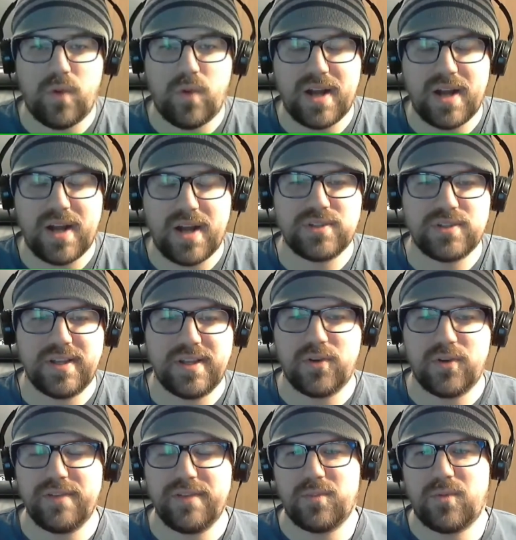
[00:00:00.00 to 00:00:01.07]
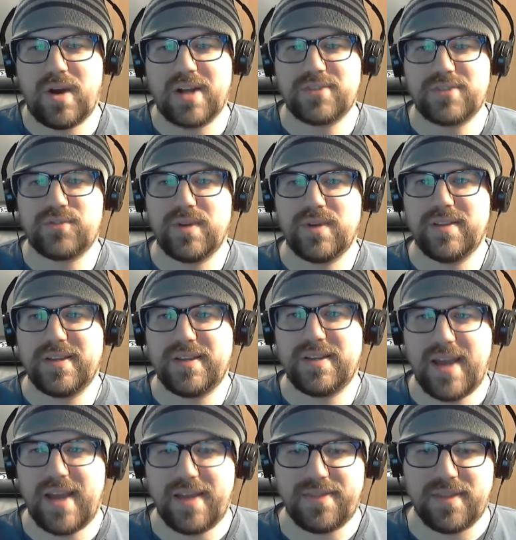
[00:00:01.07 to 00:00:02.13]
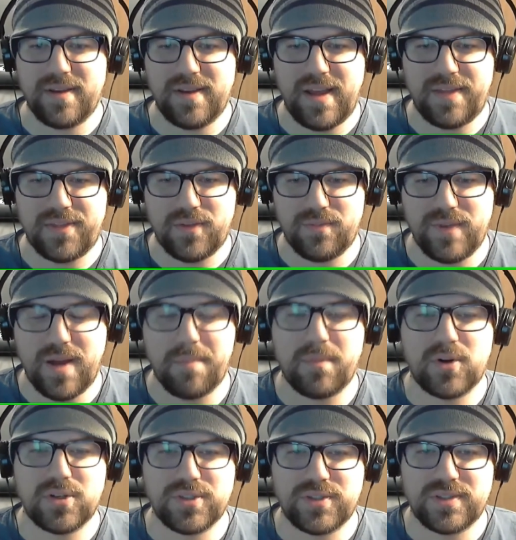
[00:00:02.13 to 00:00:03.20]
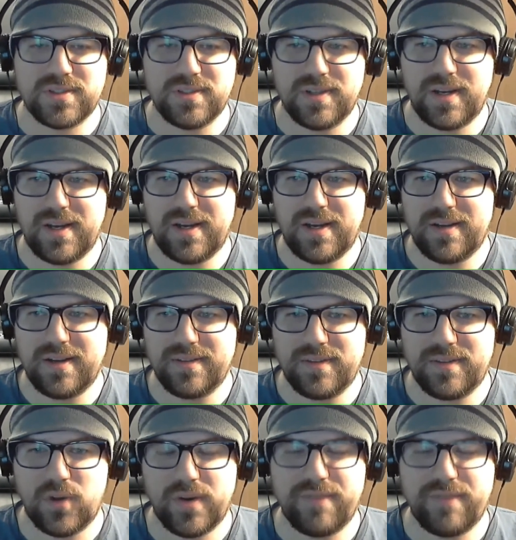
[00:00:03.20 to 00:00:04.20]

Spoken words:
watch. They don't even watch really at the numbers. Don't